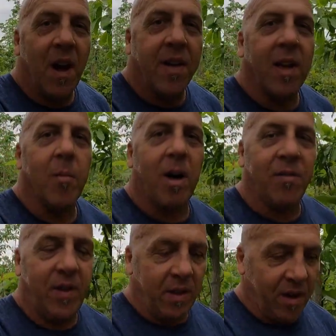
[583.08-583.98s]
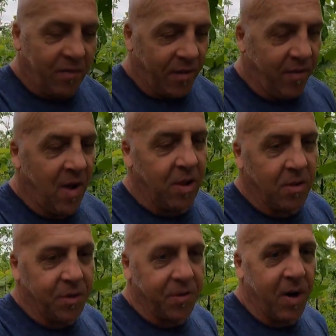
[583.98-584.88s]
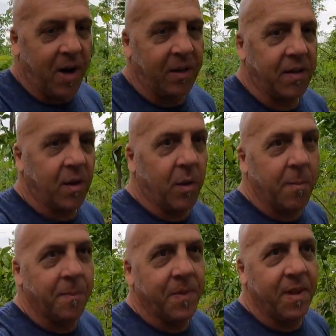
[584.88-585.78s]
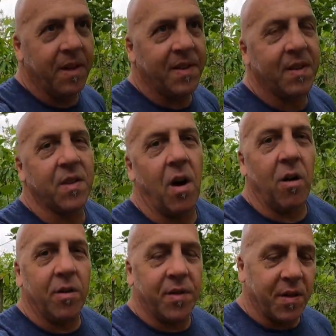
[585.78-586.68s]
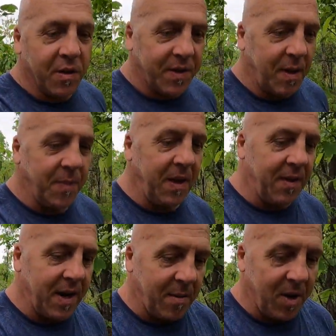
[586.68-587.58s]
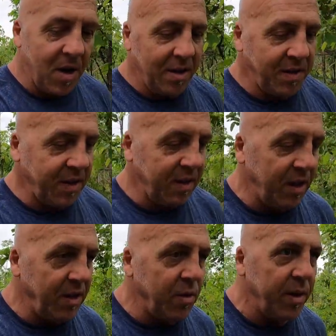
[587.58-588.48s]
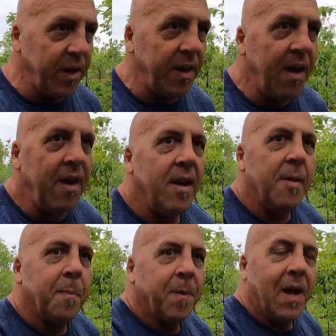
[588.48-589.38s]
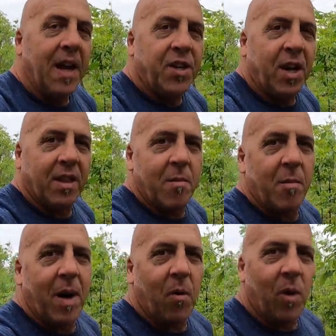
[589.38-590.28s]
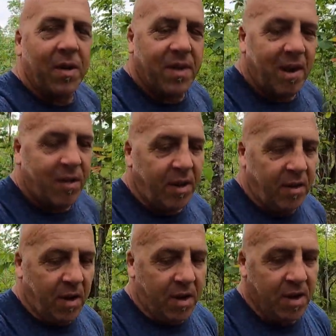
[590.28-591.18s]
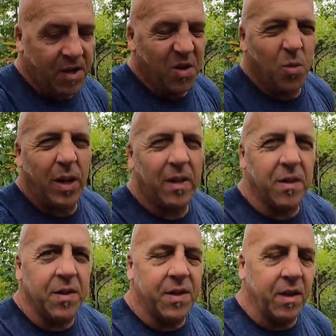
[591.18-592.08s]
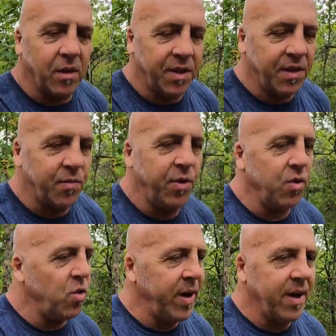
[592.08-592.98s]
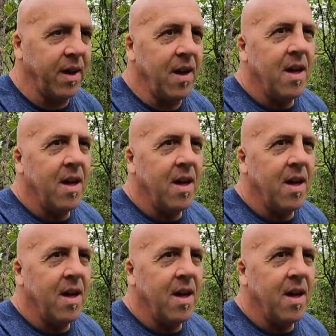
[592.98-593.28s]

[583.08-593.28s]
talking about feeling for follicles, right? So this is also something that I'm constantly doing. I check them about once every 2 weeks or so, just real quick,